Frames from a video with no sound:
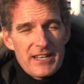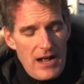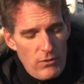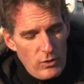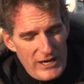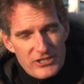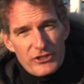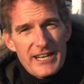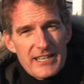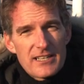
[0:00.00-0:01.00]
Now,
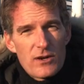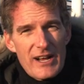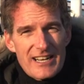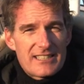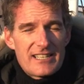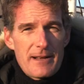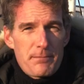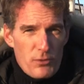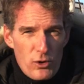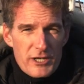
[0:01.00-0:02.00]
History Hit is the
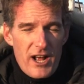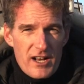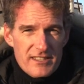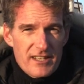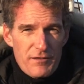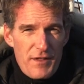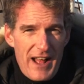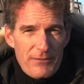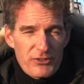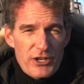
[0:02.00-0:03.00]
broadcaster for
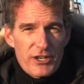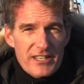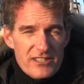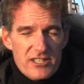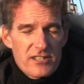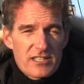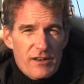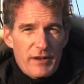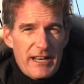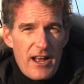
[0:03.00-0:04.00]
that, so you can
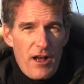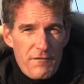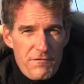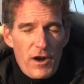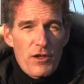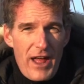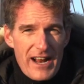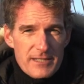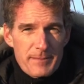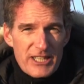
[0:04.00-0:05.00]
exclusively follow that
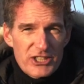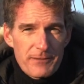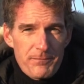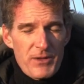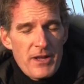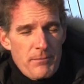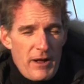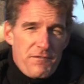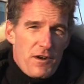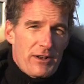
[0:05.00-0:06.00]
expedition
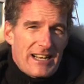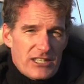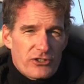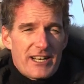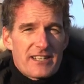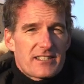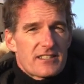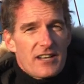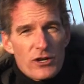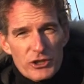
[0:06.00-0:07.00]
by following History Hit's
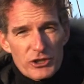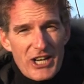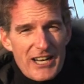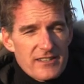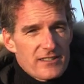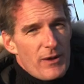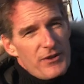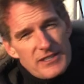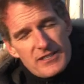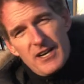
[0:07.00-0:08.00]
social channels,
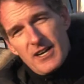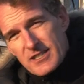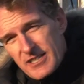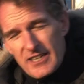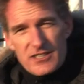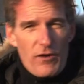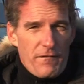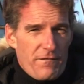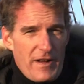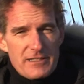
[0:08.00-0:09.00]
whether it's TikTok,
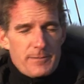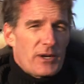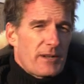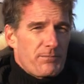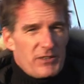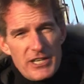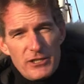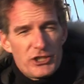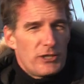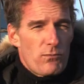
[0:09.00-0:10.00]
Facebook,
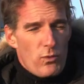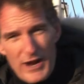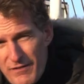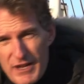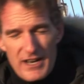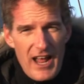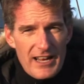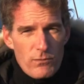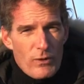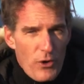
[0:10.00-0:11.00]
YouTube, whatever you like.
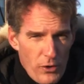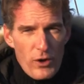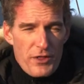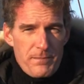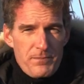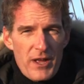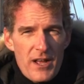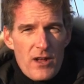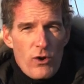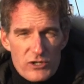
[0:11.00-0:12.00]
We're on all of them.
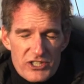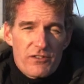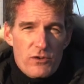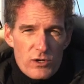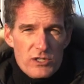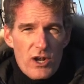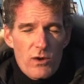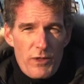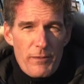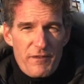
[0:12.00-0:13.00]
Also, of course,
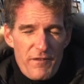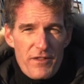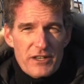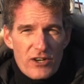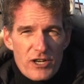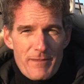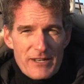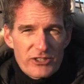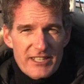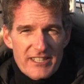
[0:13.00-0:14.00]
there'll be further
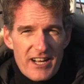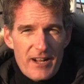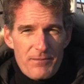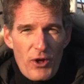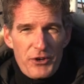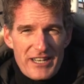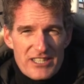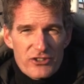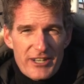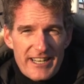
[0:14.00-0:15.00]
documentaries on
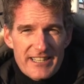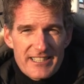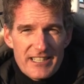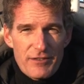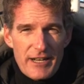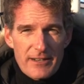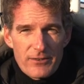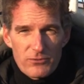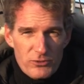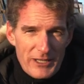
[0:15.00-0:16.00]
History Hit TV,
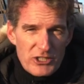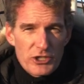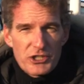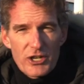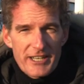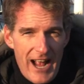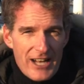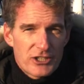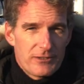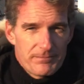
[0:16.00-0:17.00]
so make sure you join the
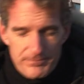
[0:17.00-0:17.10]
action.